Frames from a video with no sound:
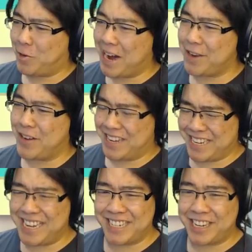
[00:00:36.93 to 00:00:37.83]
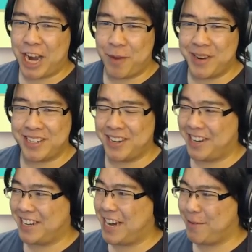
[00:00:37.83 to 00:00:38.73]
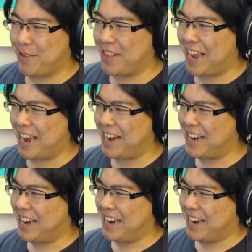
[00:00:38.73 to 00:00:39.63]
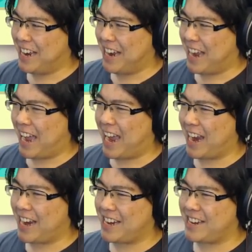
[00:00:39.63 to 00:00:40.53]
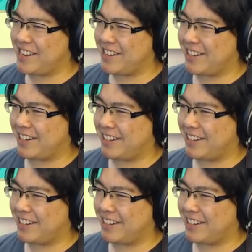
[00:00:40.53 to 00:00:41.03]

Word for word: Do I even need to comment on the name of that? I...